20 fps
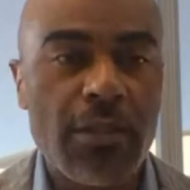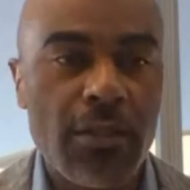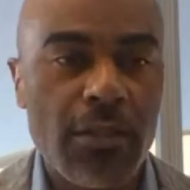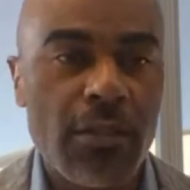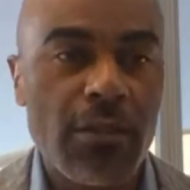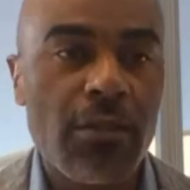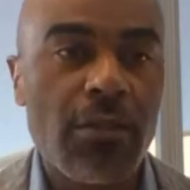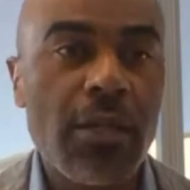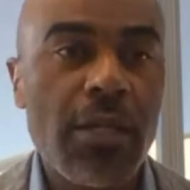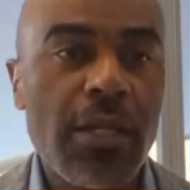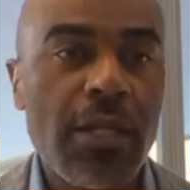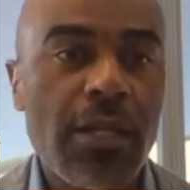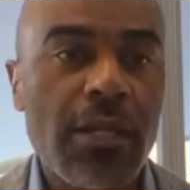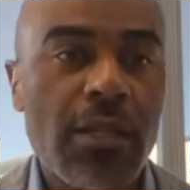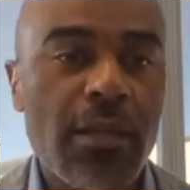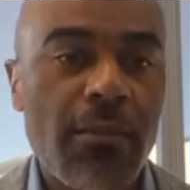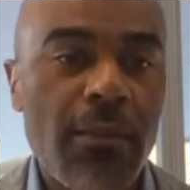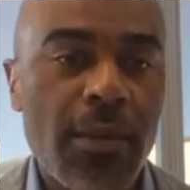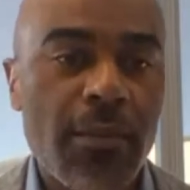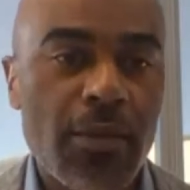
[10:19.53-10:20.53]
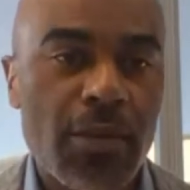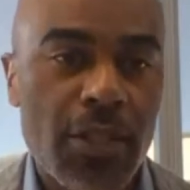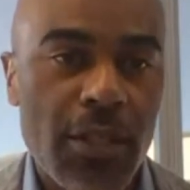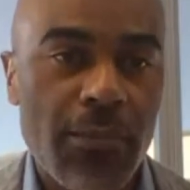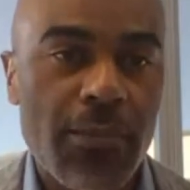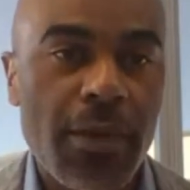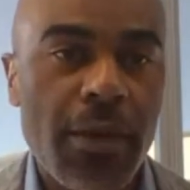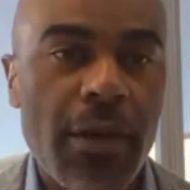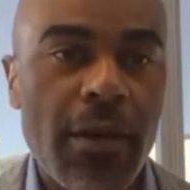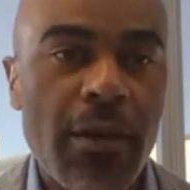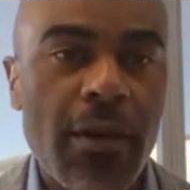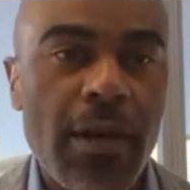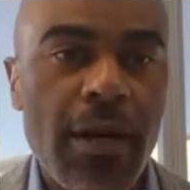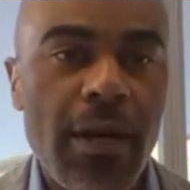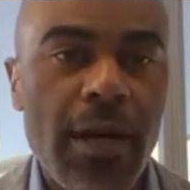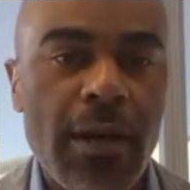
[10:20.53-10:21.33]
to the membership here.